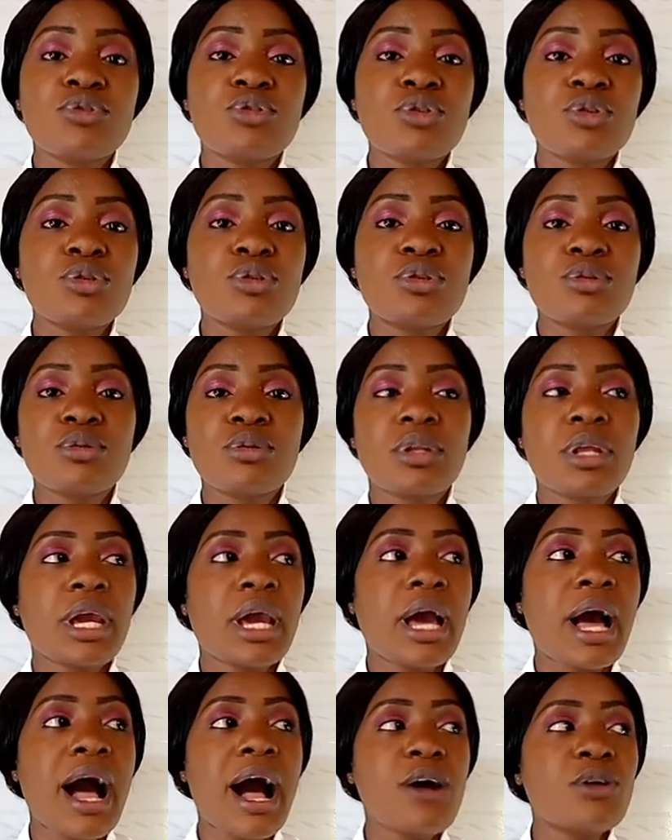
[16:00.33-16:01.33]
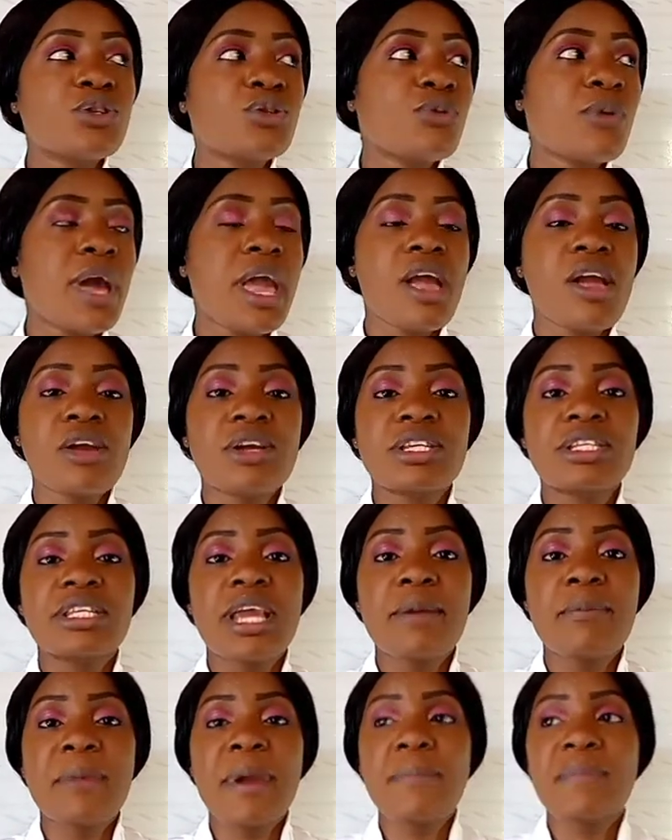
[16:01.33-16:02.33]
due to the house where you're
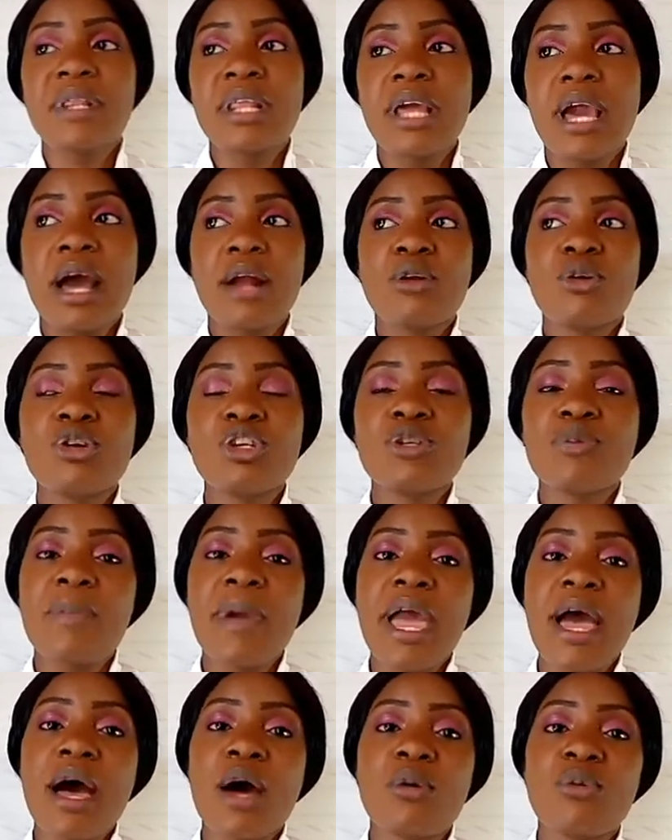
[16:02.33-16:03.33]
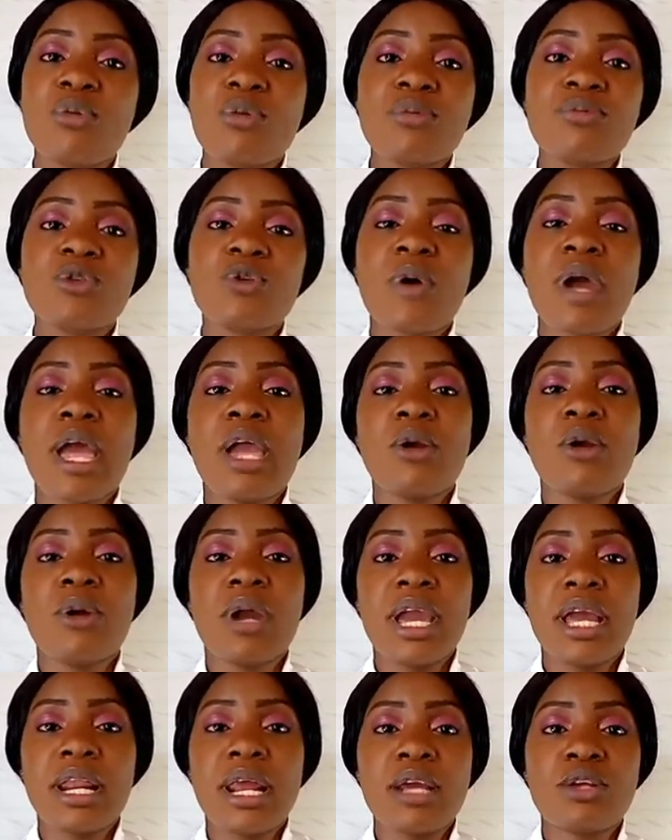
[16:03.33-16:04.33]
staying, maybe there are no spare rooms where you
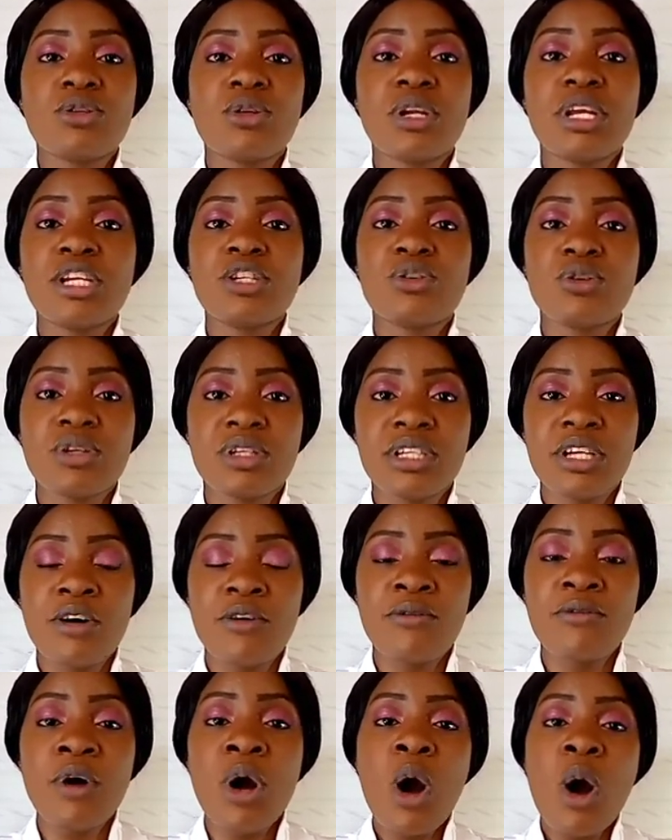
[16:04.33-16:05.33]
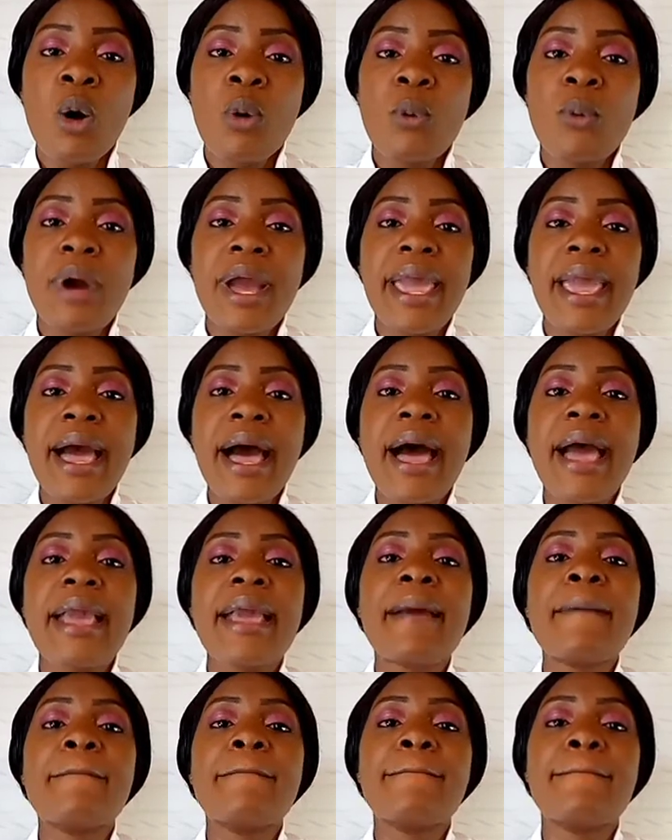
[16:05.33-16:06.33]
can isolate yourself, wear
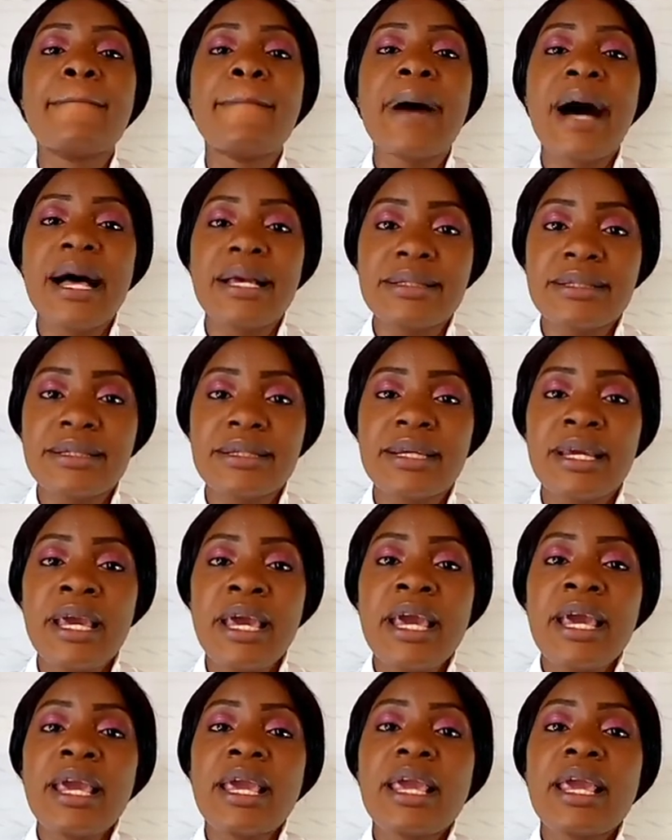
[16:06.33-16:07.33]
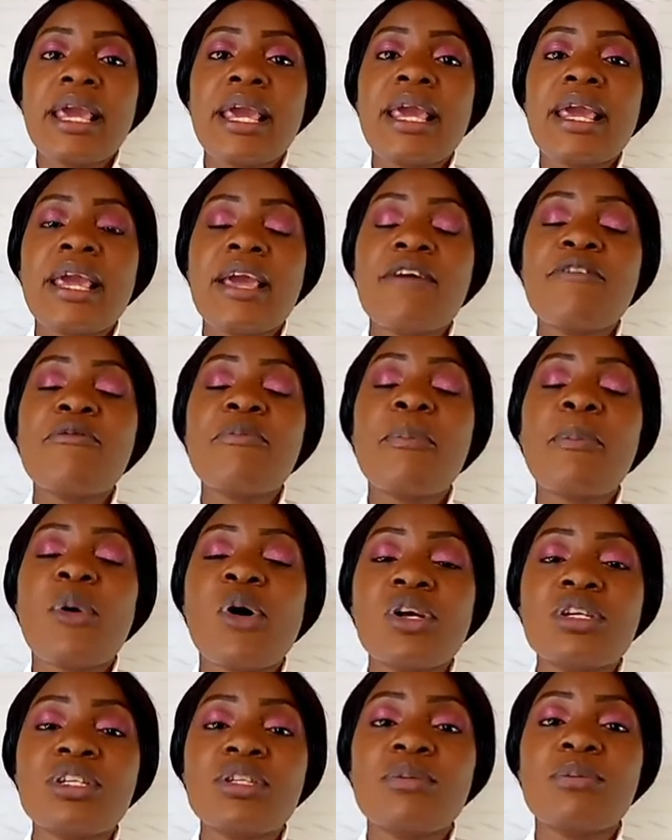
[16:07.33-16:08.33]
a mask. If
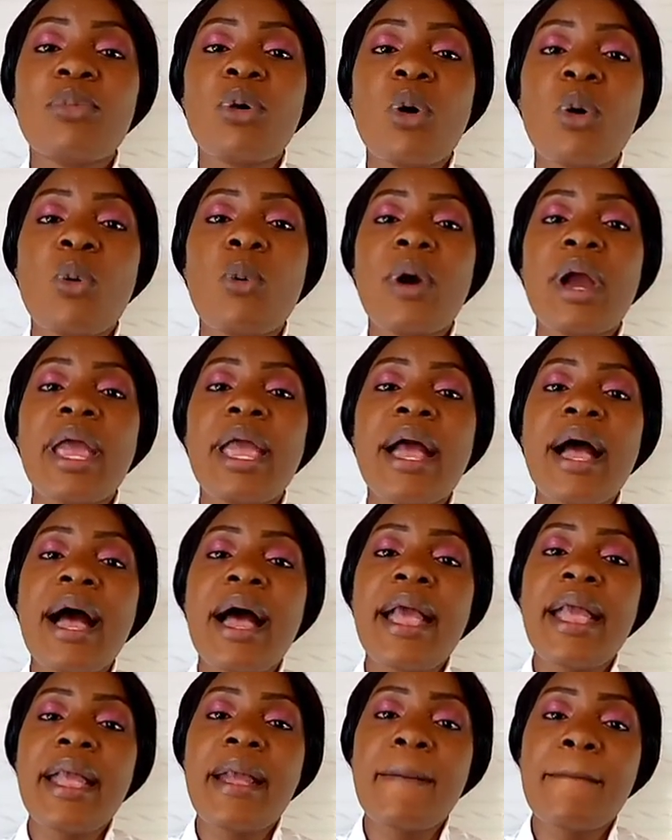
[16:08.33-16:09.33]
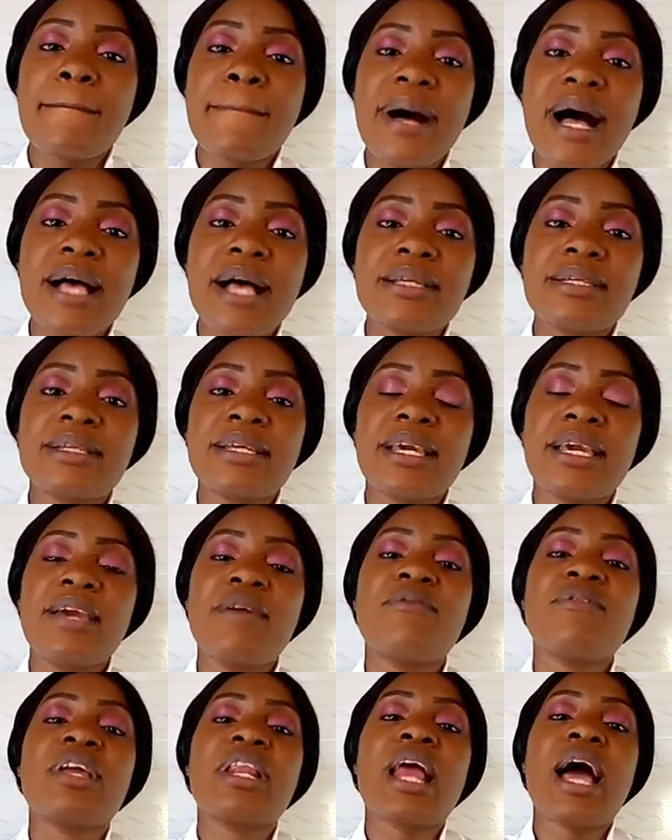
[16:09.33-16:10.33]
possible, wear a mask
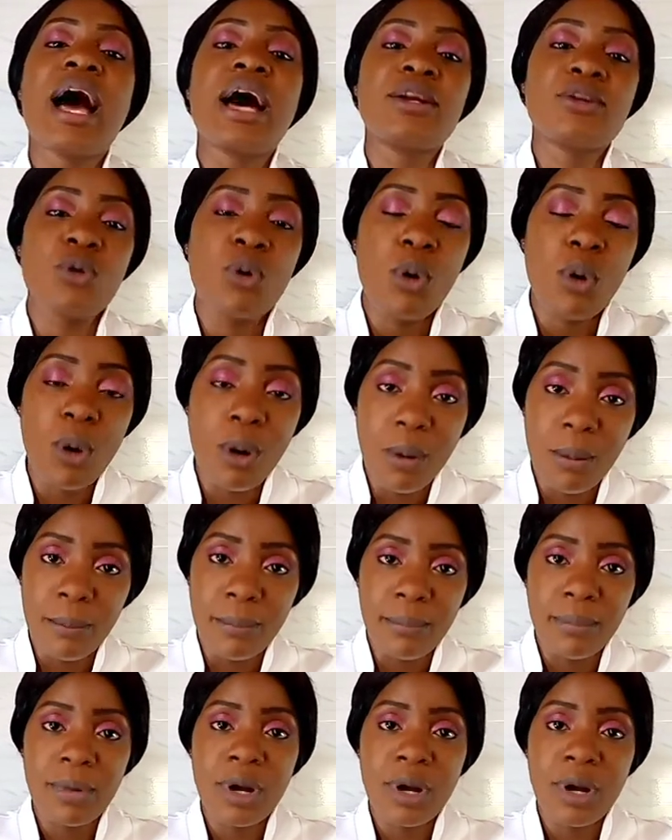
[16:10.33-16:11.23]
even at home.